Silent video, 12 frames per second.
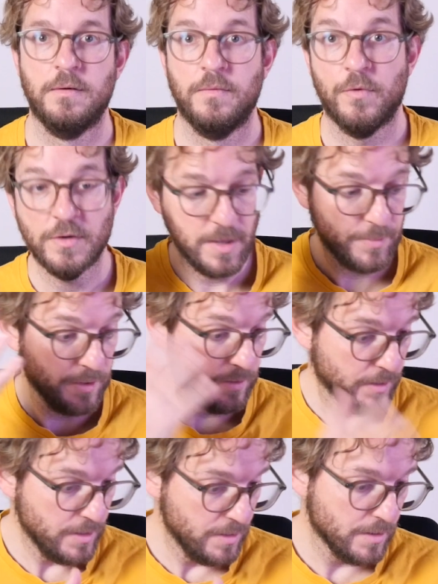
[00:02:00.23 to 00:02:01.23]
For example,
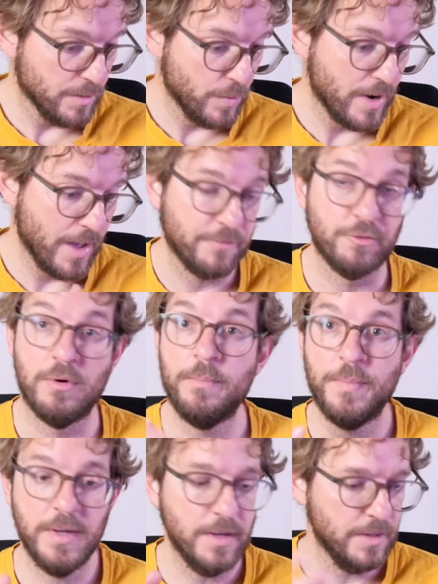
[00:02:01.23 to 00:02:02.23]
here where I have the
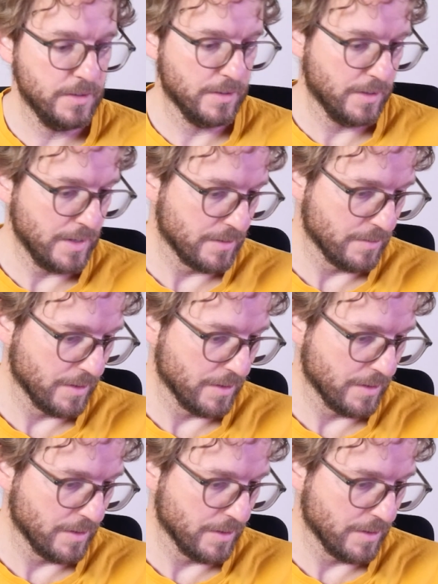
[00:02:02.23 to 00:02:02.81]
red pin in